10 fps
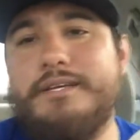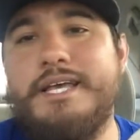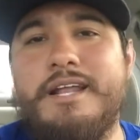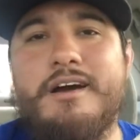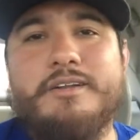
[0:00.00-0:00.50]

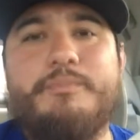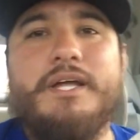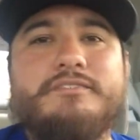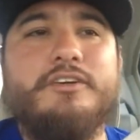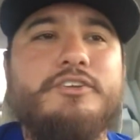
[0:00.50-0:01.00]
it all
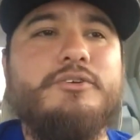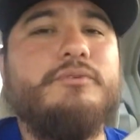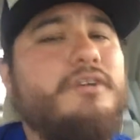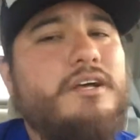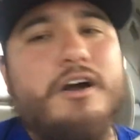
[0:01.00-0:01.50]
depends on you,
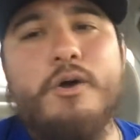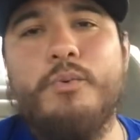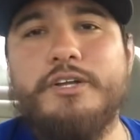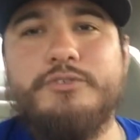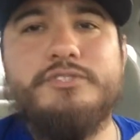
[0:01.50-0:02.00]
on
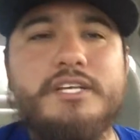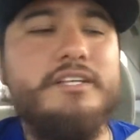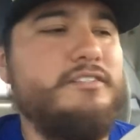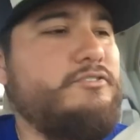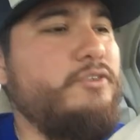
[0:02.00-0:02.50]
when you see
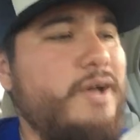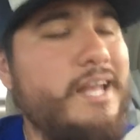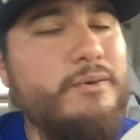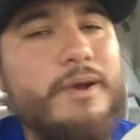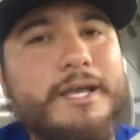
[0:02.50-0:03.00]
this. So
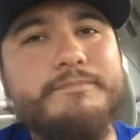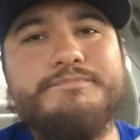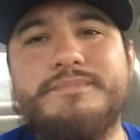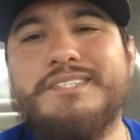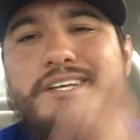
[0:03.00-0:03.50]
anyway,
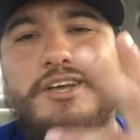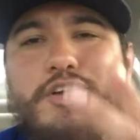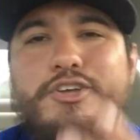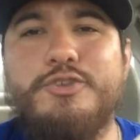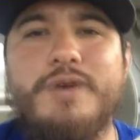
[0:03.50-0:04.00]

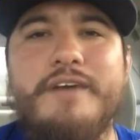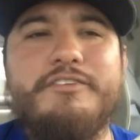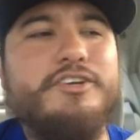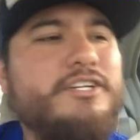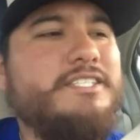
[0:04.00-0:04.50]
you have
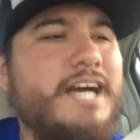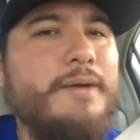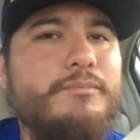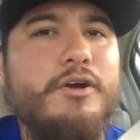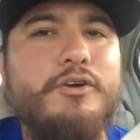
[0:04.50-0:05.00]
a good
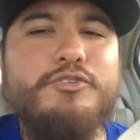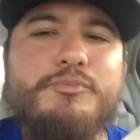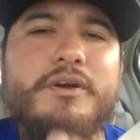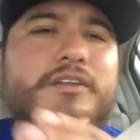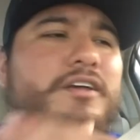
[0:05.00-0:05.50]
time, bro. You
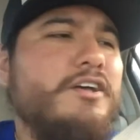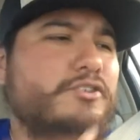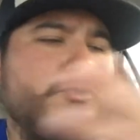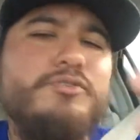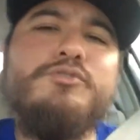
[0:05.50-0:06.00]
bet
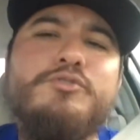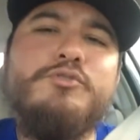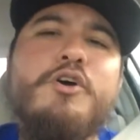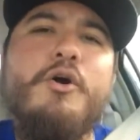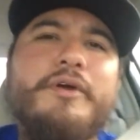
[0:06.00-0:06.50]
you you
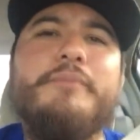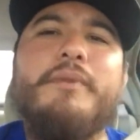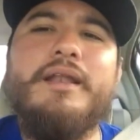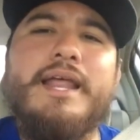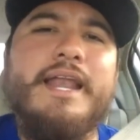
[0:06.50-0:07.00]
go in
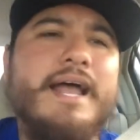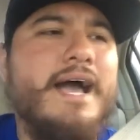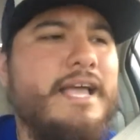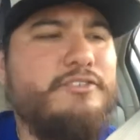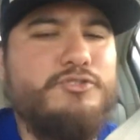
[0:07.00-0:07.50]
Monday
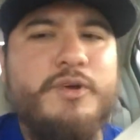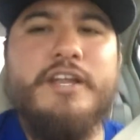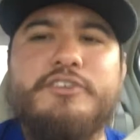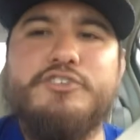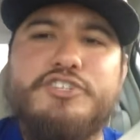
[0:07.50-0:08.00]
night,
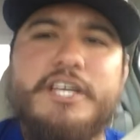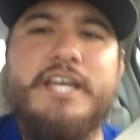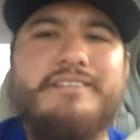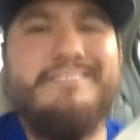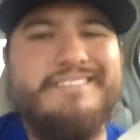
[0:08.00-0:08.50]
shred your
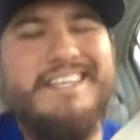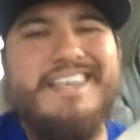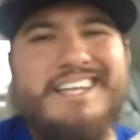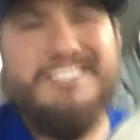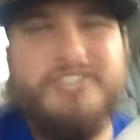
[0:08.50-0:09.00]
shit,
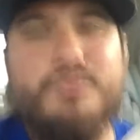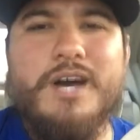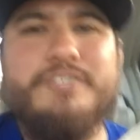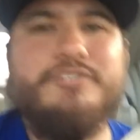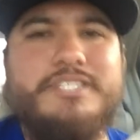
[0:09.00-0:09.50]
and just
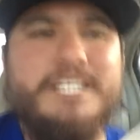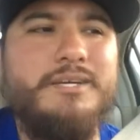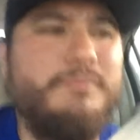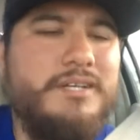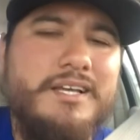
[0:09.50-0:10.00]
watch your
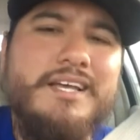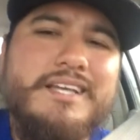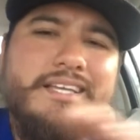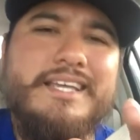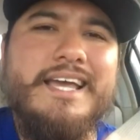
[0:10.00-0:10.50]
team
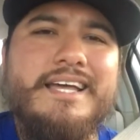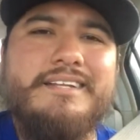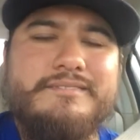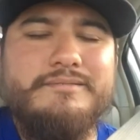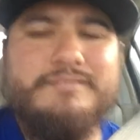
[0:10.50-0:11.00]
get
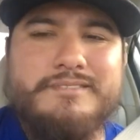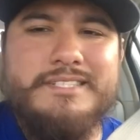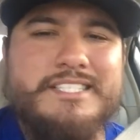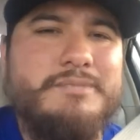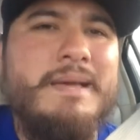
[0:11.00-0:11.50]

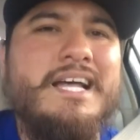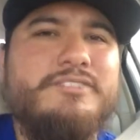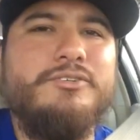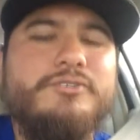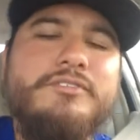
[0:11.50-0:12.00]

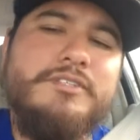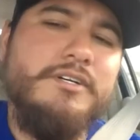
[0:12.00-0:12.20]
dismantled.